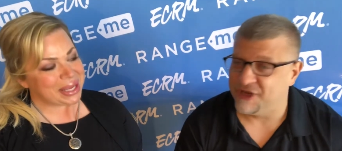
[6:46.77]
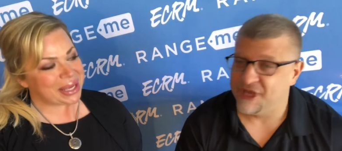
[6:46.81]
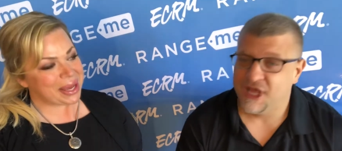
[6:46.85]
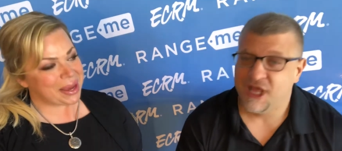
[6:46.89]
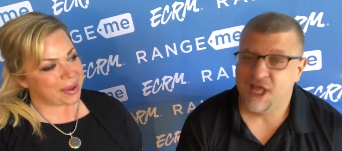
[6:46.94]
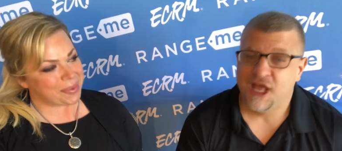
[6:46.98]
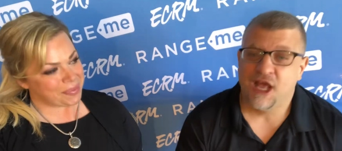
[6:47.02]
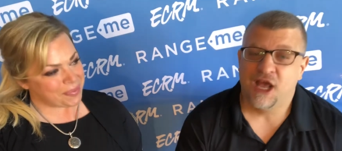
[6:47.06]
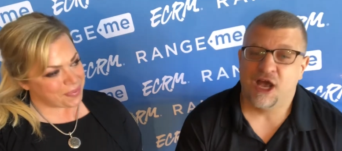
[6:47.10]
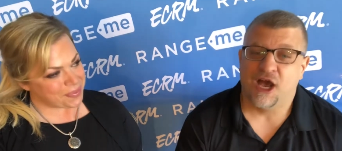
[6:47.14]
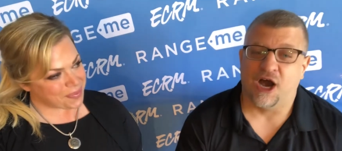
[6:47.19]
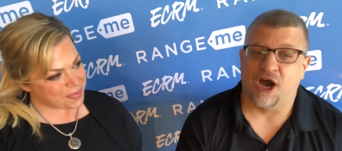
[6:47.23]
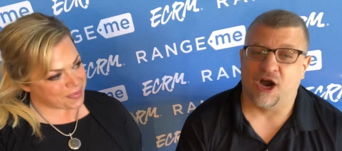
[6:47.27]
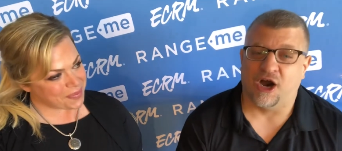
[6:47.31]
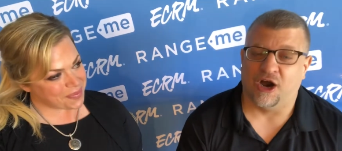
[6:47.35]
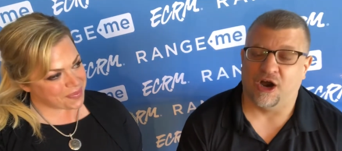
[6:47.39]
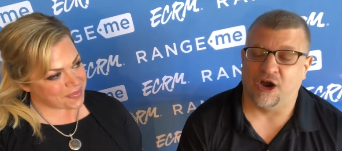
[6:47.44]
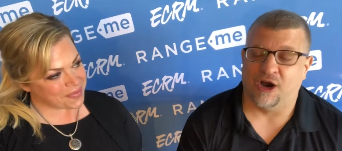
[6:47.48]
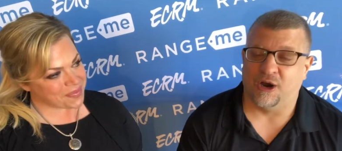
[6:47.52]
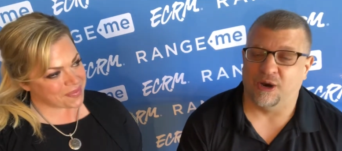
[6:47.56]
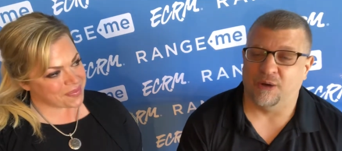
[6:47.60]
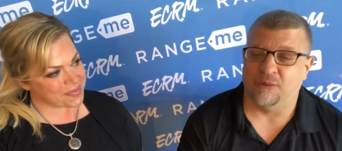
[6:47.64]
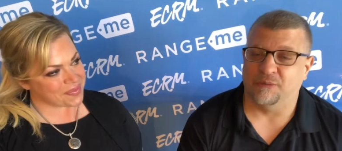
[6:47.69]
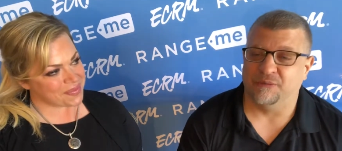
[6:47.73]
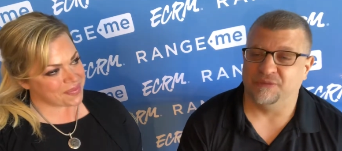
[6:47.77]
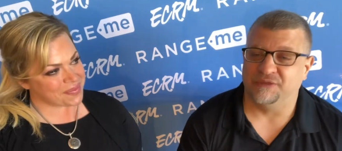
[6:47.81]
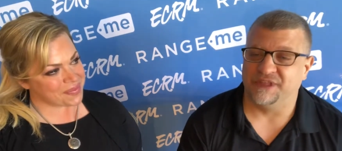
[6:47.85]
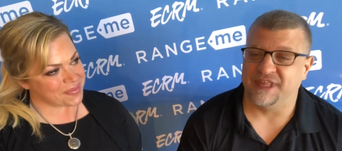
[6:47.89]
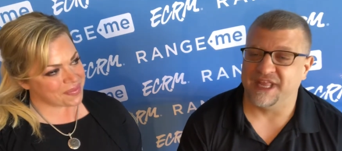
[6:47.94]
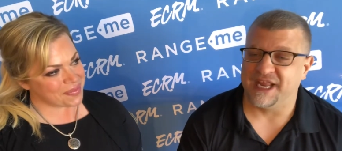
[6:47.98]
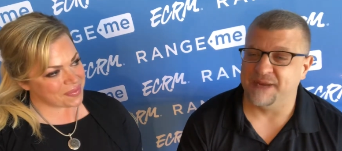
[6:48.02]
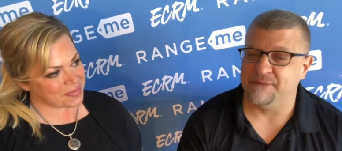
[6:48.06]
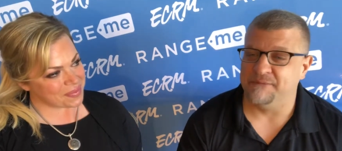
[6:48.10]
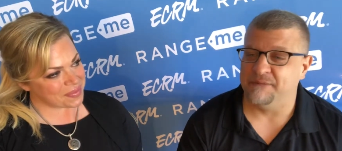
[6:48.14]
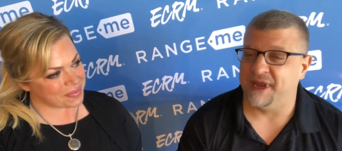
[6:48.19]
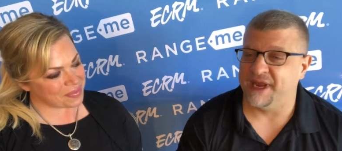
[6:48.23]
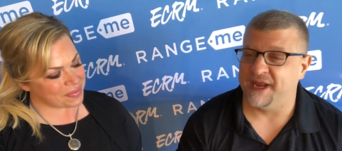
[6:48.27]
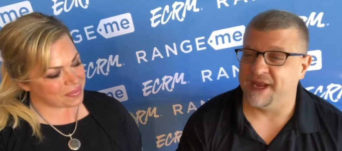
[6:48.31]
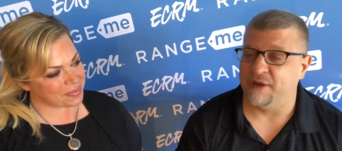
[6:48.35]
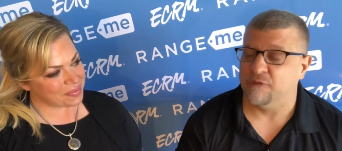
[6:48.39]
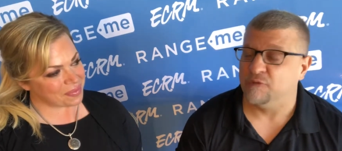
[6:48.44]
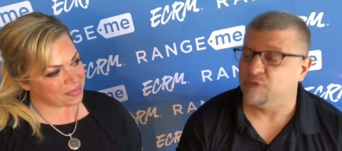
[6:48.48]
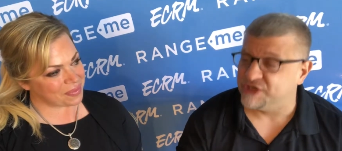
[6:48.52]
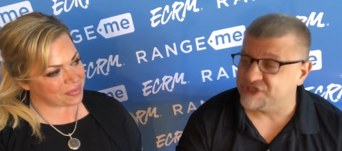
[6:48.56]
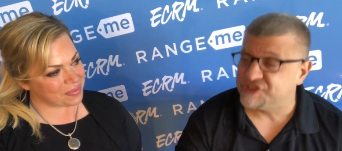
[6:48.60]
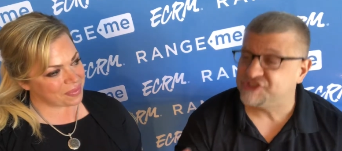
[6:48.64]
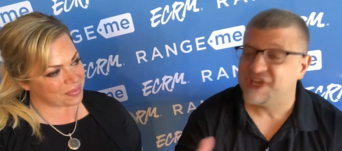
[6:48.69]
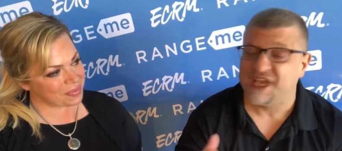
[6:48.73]
Speaker 1: Yep. Um, they may
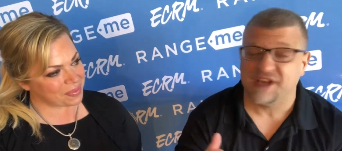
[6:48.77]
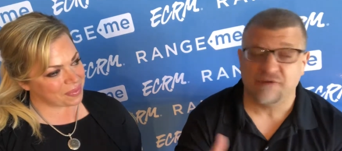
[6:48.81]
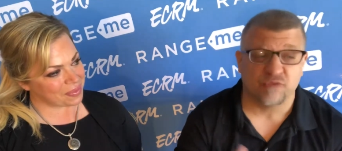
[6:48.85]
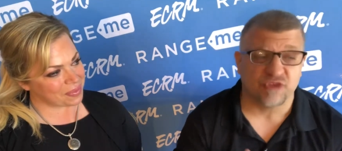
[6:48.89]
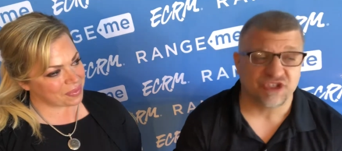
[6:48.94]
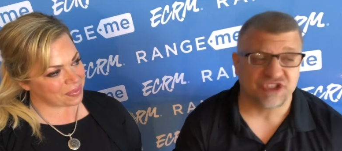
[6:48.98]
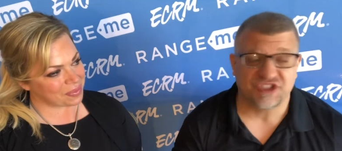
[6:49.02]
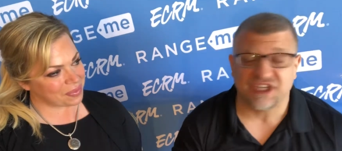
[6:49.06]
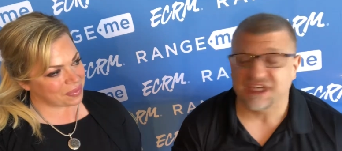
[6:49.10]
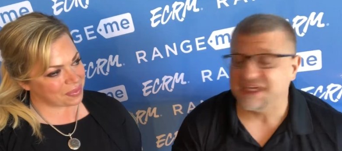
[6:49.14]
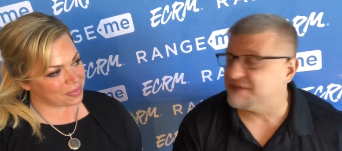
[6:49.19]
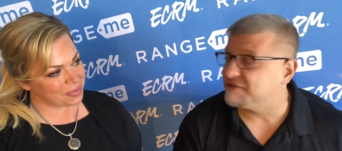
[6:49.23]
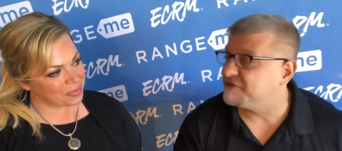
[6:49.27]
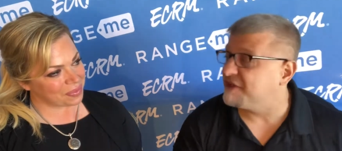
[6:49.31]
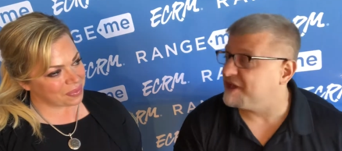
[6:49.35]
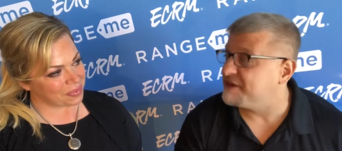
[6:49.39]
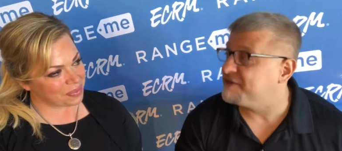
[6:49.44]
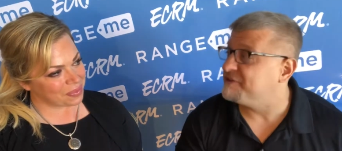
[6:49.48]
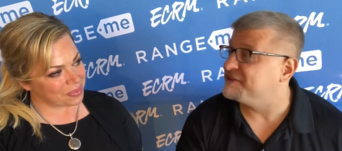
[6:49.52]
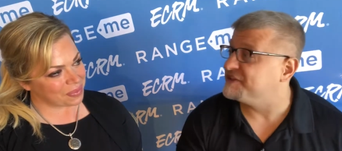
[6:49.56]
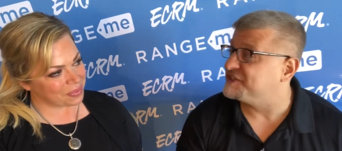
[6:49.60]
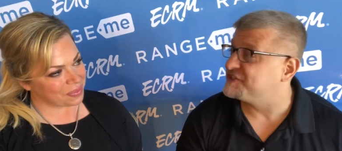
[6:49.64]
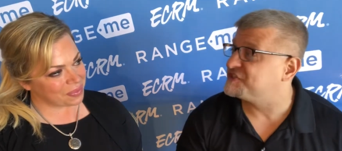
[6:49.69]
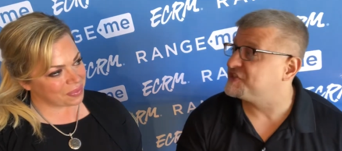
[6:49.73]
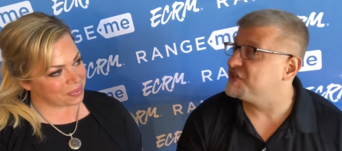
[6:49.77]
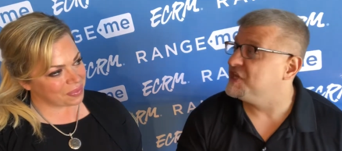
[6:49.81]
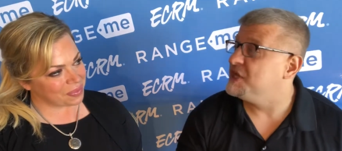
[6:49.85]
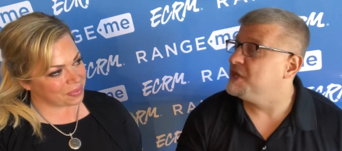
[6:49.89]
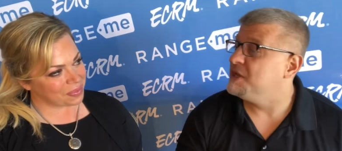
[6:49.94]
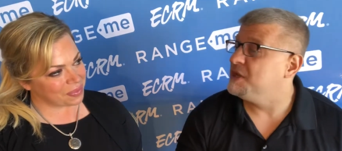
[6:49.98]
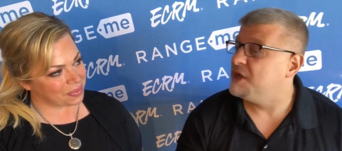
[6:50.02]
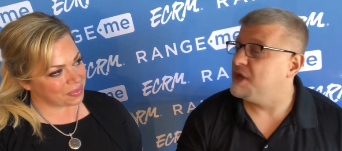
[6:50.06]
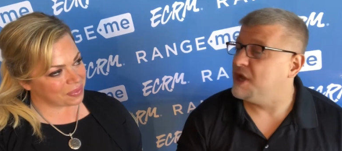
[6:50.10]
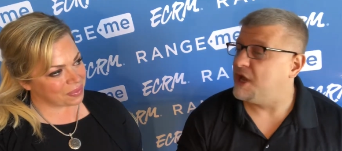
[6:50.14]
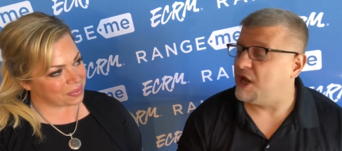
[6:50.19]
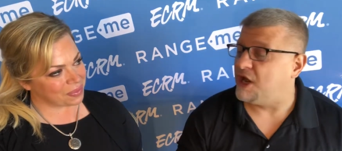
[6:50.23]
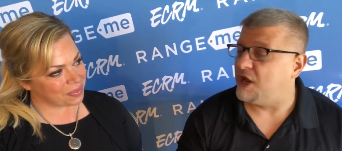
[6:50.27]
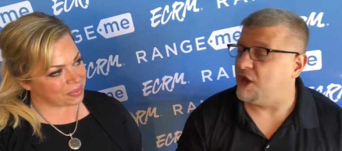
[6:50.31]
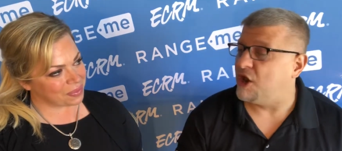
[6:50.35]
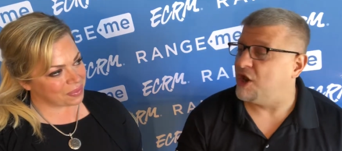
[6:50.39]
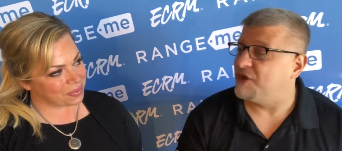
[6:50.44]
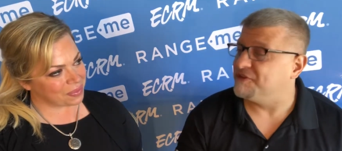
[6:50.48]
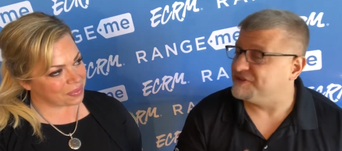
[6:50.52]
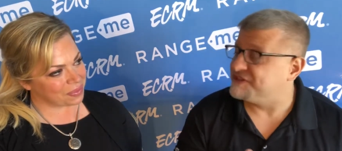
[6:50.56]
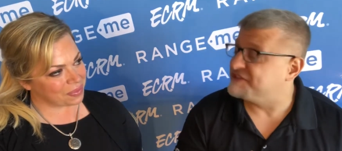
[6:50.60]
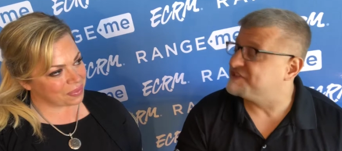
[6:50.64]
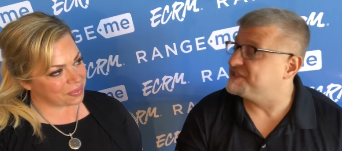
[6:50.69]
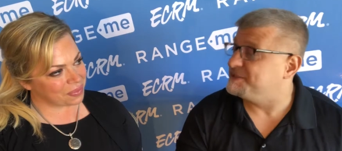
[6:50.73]
we're and we're seeing a lot of this uh,
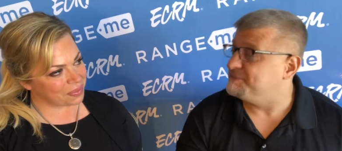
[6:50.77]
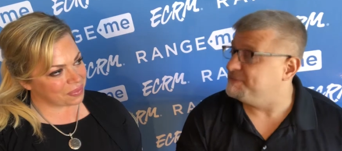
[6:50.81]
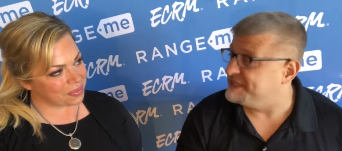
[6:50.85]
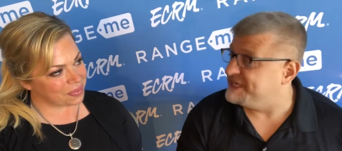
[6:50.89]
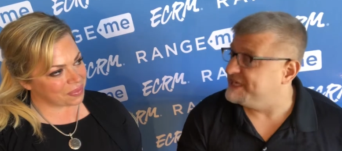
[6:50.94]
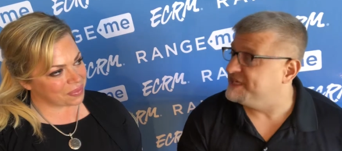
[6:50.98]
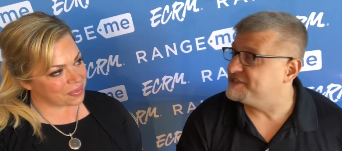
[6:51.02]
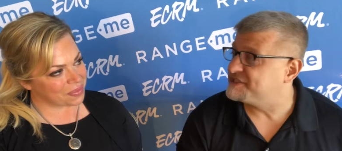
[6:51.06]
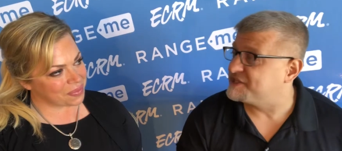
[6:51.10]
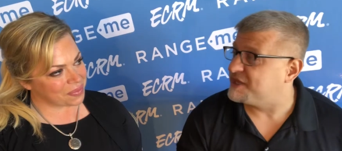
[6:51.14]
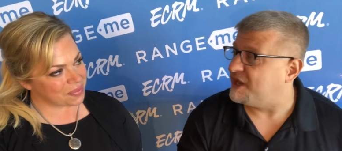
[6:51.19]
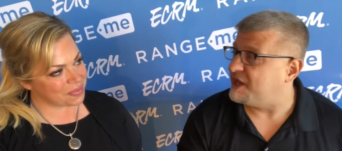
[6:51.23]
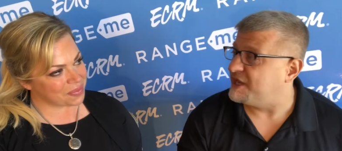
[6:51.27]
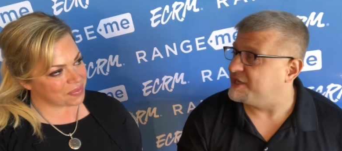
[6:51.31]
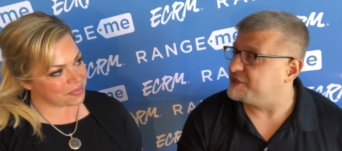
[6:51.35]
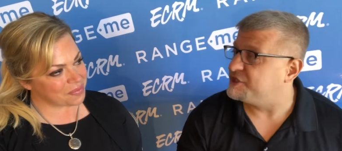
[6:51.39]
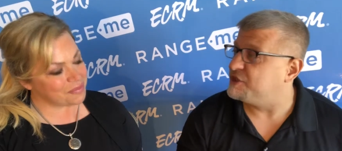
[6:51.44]
on the CBD side.